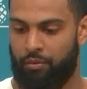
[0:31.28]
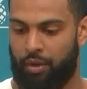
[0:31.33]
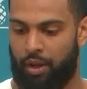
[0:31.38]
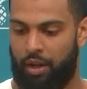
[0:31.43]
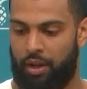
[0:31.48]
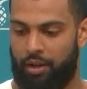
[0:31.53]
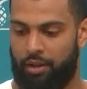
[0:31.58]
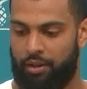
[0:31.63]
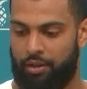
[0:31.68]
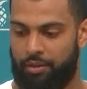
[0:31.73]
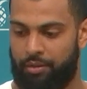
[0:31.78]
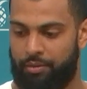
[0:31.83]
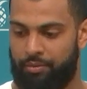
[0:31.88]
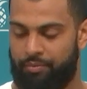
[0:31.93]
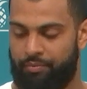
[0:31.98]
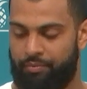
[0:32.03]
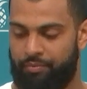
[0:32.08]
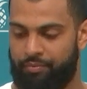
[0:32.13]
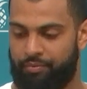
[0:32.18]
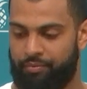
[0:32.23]

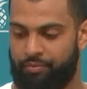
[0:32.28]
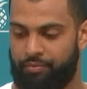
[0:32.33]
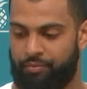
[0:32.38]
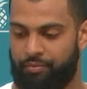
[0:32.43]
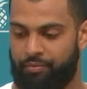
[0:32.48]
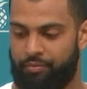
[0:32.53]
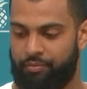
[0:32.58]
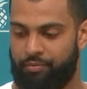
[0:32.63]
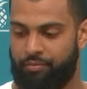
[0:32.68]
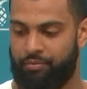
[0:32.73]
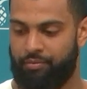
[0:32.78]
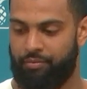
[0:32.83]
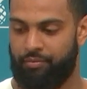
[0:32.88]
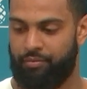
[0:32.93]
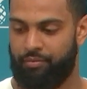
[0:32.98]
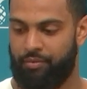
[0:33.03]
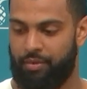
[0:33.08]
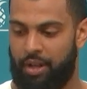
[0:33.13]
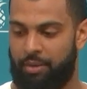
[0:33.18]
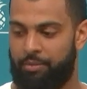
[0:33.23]

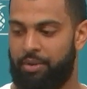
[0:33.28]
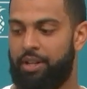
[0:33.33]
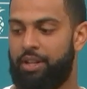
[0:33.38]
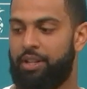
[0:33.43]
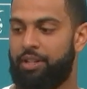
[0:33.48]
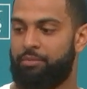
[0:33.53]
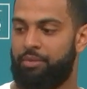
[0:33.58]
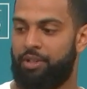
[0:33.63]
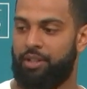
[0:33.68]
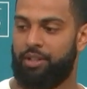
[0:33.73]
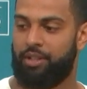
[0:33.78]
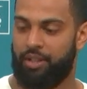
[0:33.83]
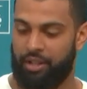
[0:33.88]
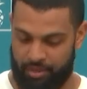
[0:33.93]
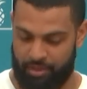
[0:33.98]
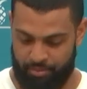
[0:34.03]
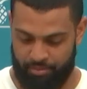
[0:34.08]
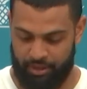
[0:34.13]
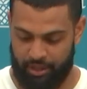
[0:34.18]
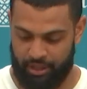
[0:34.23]
I mean, it's
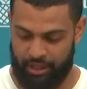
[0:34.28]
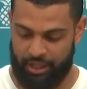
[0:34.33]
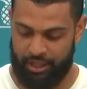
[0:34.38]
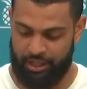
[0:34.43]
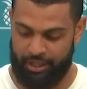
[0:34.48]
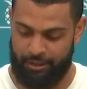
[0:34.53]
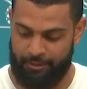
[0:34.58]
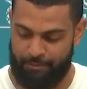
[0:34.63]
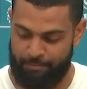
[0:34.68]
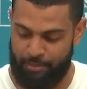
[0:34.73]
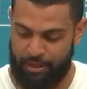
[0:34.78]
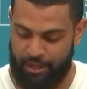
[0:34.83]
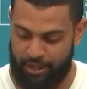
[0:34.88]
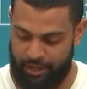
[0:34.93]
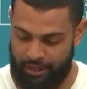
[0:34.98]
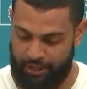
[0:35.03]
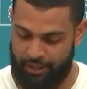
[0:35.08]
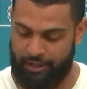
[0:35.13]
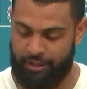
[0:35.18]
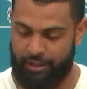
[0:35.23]
been good,
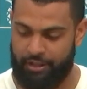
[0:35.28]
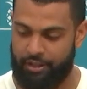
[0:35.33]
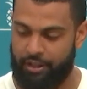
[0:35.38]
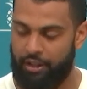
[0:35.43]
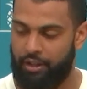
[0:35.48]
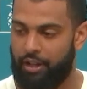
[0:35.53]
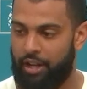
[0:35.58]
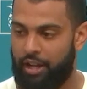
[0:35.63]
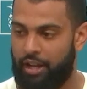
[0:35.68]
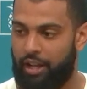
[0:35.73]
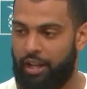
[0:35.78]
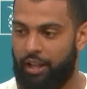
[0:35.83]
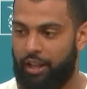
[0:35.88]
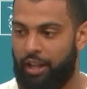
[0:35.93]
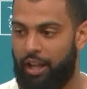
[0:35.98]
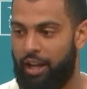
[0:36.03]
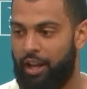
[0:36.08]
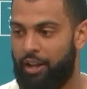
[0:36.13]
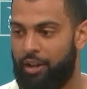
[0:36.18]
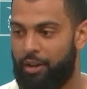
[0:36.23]
but still got a
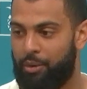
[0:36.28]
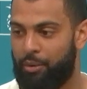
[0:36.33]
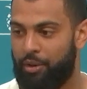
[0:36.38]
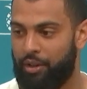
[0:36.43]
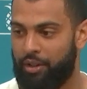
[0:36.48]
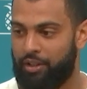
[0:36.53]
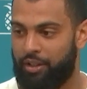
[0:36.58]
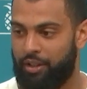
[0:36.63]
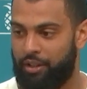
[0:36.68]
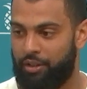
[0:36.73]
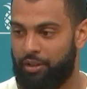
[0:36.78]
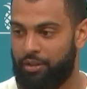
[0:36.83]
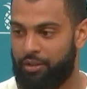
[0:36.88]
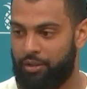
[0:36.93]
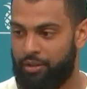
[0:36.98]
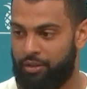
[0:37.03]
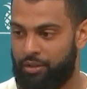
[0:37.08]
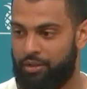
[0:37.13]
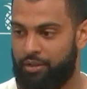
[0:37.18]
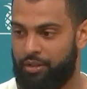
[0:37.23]
lot of work to
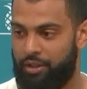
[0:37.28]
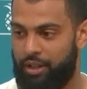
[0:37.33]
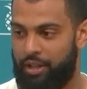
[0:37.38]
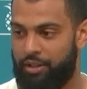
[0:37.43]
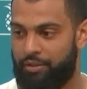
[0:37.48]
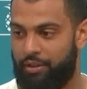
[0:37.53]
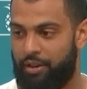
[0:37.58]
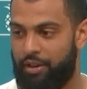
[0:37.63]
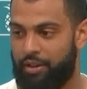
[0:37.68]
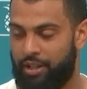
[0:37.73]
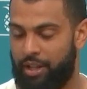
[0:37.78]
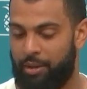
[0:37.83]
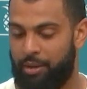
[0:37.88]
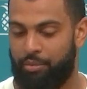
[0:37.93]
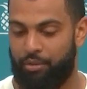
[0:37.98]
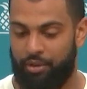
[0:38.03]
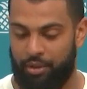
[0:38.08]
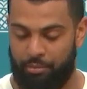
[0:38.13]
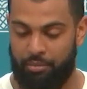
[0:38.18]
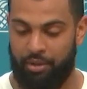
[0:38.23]
do as far as that
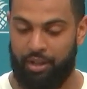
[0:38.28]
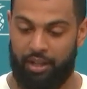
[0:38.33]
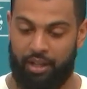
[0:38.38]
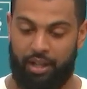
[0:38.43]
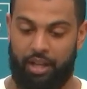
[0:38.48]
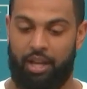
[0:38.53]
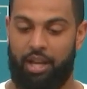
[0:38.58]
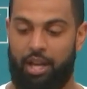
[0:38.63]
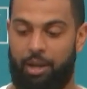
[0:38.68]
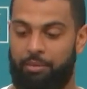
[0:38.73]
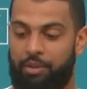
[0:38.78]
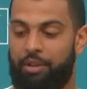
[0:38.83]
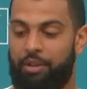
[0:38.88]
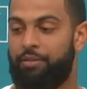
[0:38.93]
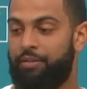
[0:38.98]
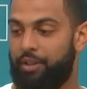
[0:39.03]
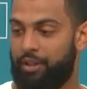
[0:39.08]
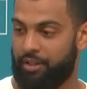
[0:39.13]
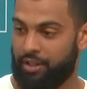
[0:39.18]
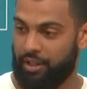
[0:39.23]
point. But I mean, it
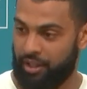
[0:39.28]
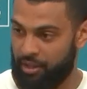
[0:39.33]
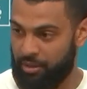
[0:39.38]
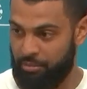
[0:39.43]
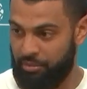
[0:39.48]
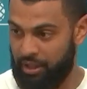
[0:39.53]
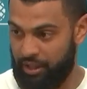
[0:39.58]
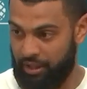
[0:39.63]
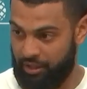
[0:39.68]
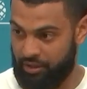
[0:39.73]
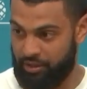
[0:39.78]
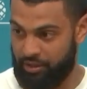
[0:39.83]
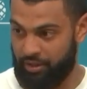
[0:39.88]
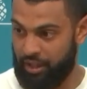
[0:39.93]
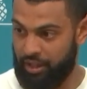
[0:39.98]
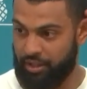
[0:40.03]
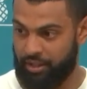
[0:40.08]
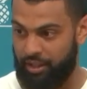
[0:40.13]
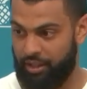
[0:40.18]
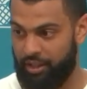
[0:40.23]
feels good to be
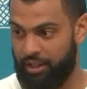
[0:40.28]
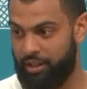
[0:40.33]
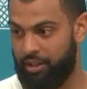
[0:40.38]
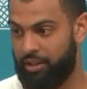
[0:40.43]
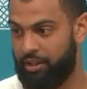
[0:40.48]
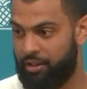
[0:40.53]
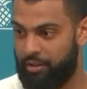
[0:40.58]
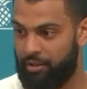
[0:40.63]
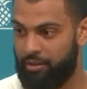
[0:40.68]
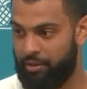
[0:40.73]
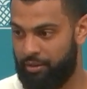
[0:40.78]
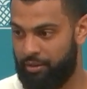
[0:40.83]
trusted and